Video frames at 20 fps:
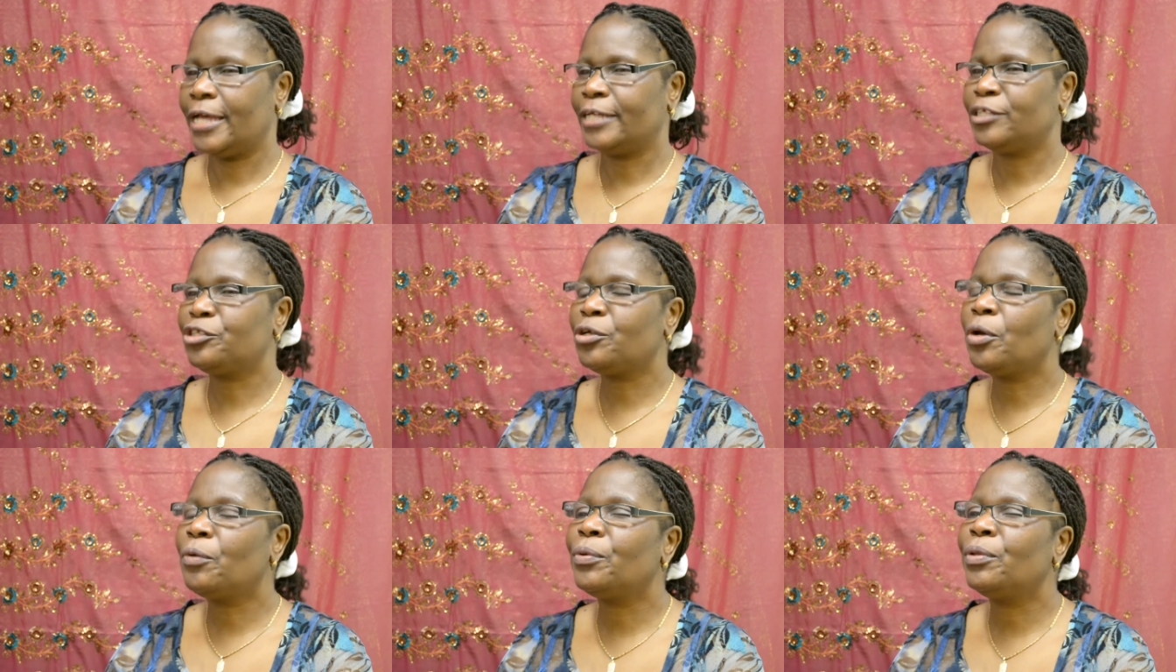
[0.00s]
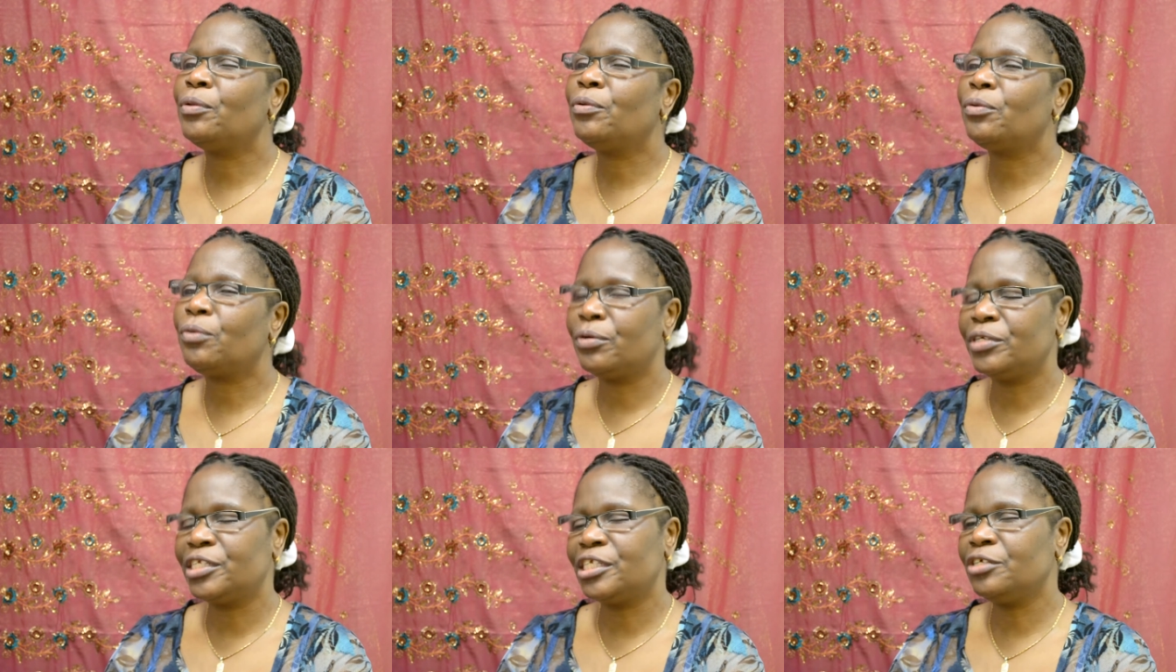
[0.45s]
Mm. So we
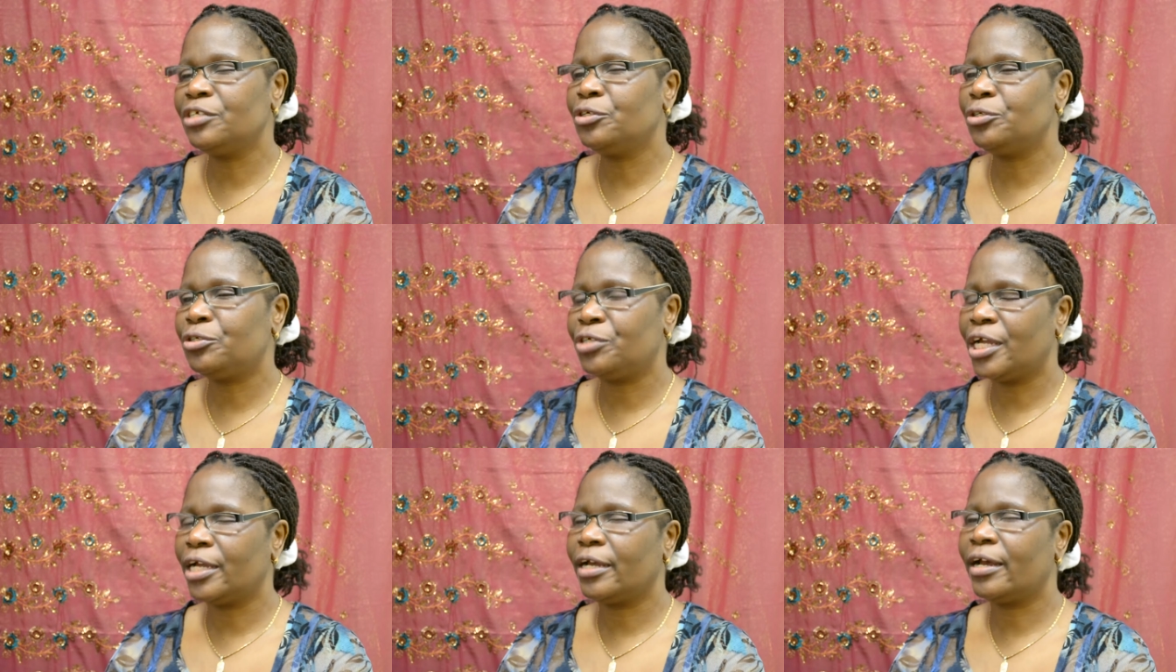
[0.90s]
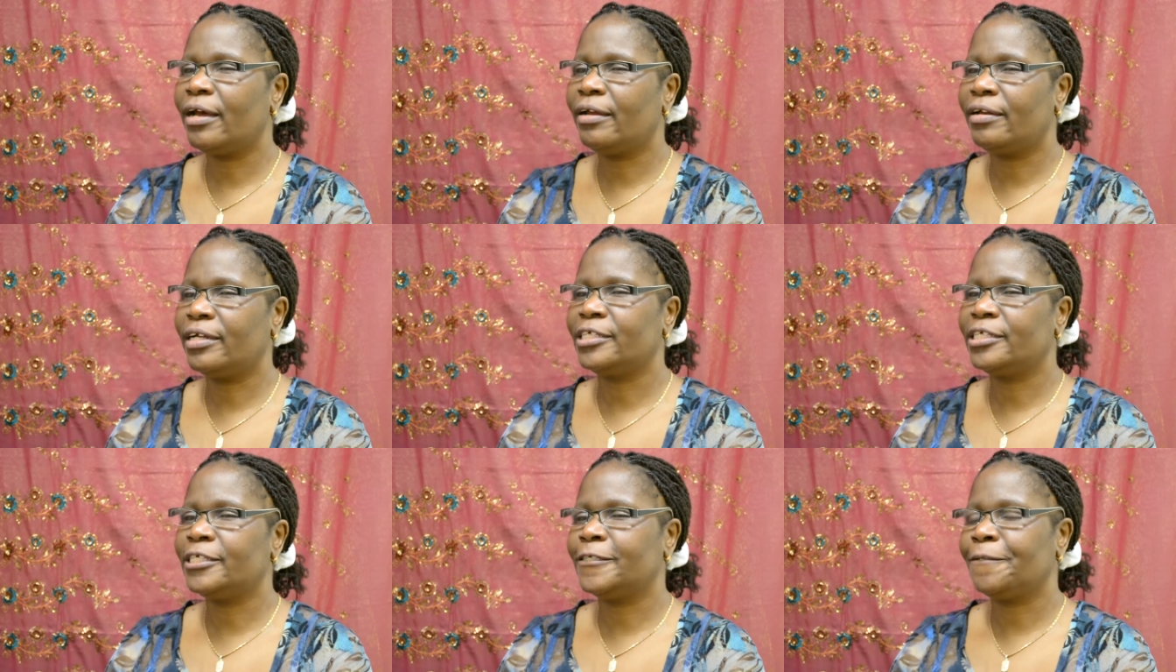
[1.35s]
will continue to
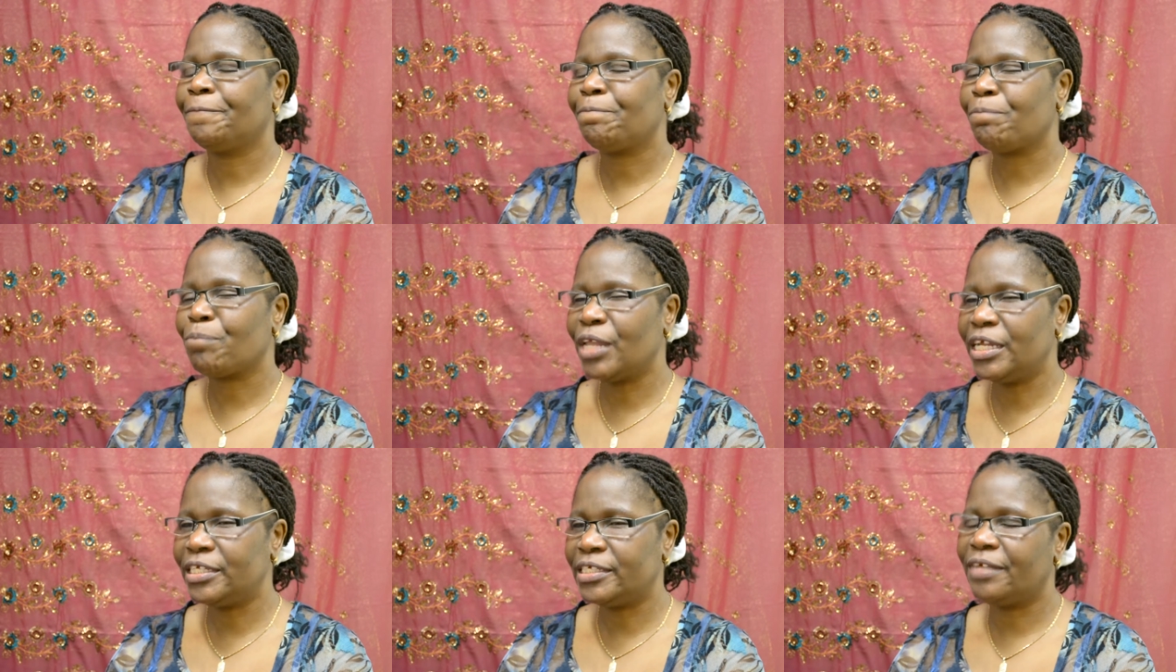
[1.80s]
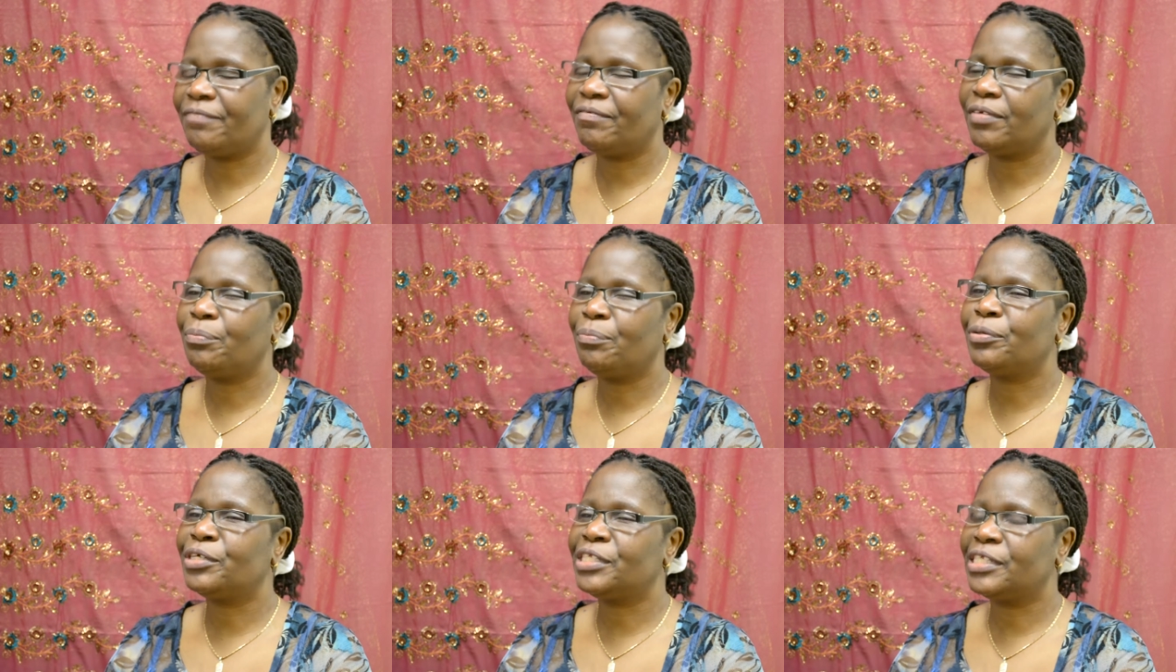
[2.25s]
encourage
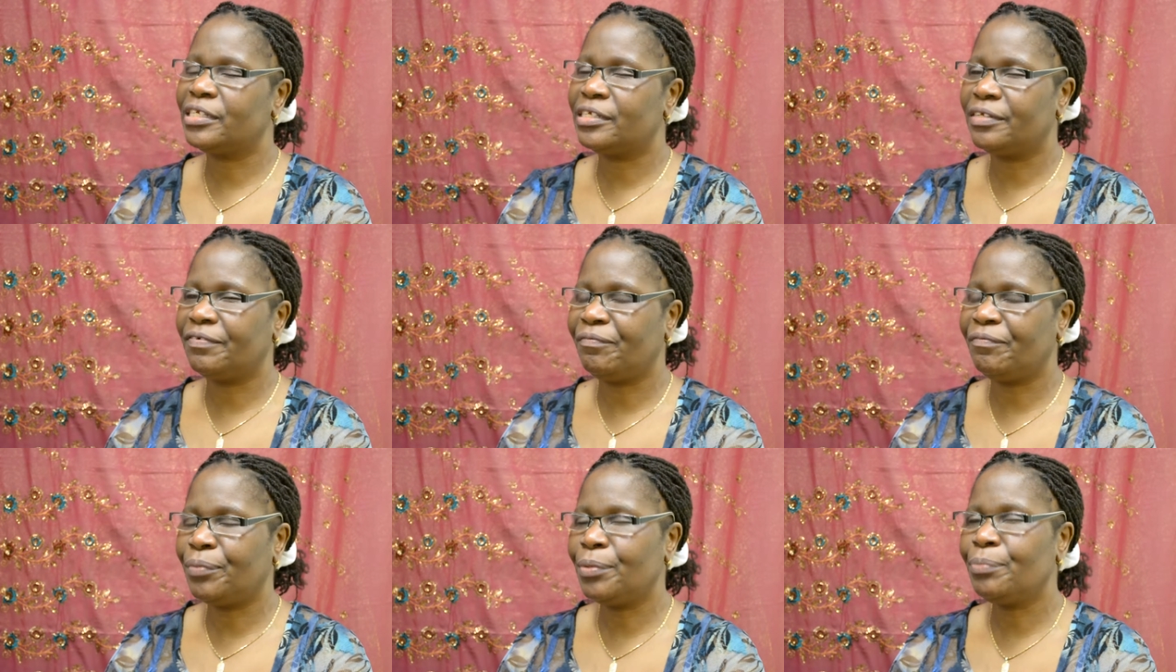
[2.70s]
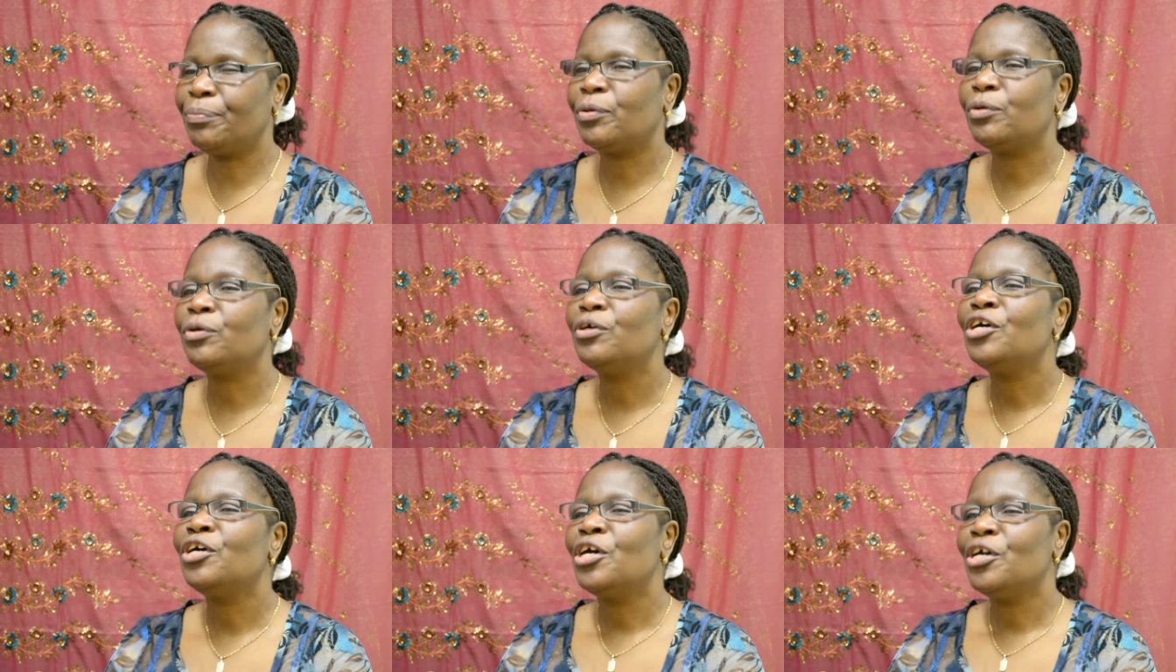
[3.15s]
HIV positive
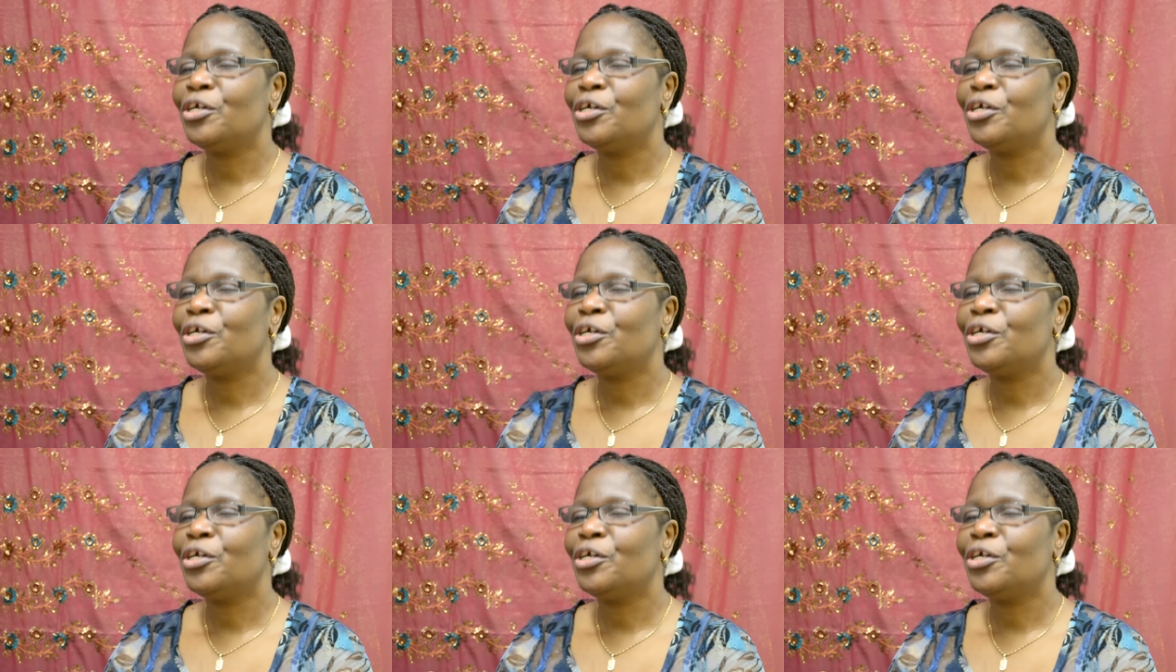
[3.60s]
people